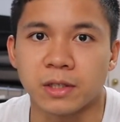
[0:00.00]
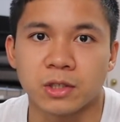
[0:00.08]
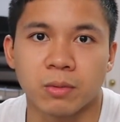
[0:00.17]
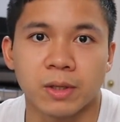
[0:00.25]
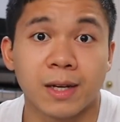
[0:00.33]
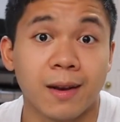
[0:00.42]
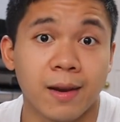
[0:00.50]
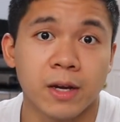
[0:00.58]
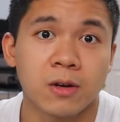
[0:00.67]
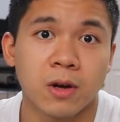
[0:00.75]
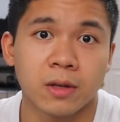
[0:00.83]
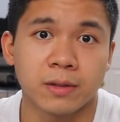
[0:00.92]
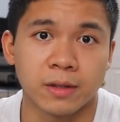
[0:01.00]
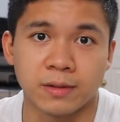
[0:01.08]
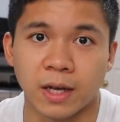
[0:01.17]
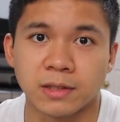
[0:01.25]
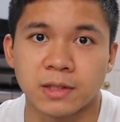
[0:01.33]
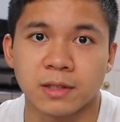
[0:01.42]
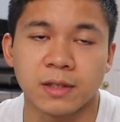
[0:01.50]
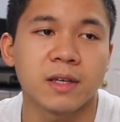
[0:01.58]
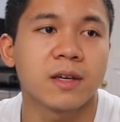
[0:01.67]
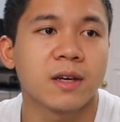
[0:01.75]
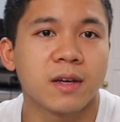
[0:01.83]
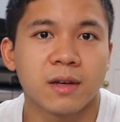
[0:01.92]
So we're gonna layer on intensity,